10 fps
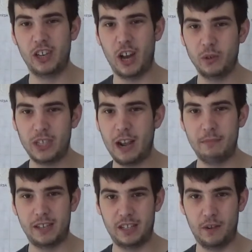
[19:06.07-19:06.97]
You know,
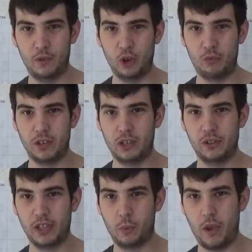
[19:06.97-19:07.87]
Sauber deserved a good
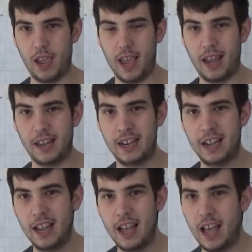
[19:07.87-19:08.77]
result this weekend.
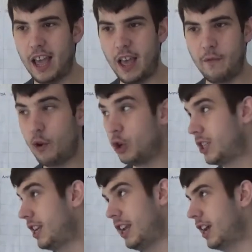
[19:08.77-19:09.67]
Uh, Force
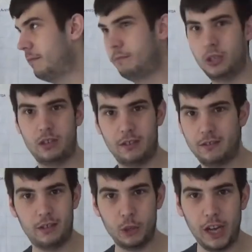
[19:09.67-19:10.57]
India
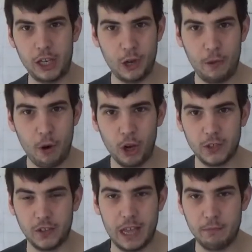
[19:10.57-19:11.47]
22
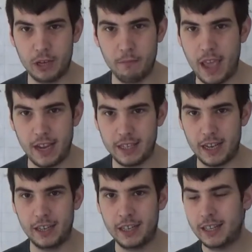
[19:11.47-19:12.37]
points for them is
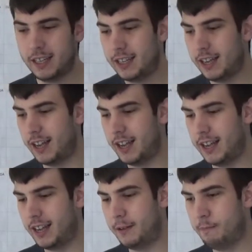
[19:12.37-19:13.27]
amazing.
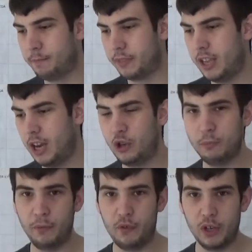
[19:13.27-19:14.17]
Um, you know,
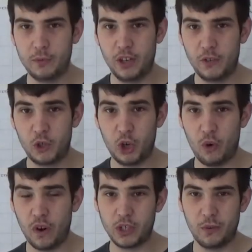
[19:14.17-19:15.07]
double points finish for
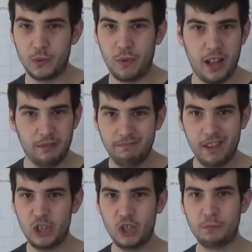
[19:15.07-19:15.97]
Toro Rosso as well.
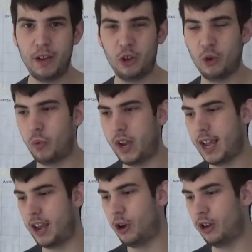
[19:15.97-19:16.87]
It's just been a good
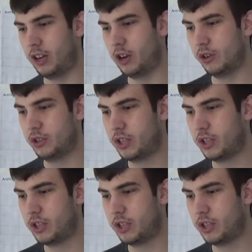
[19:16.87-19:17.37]
weekend all in all.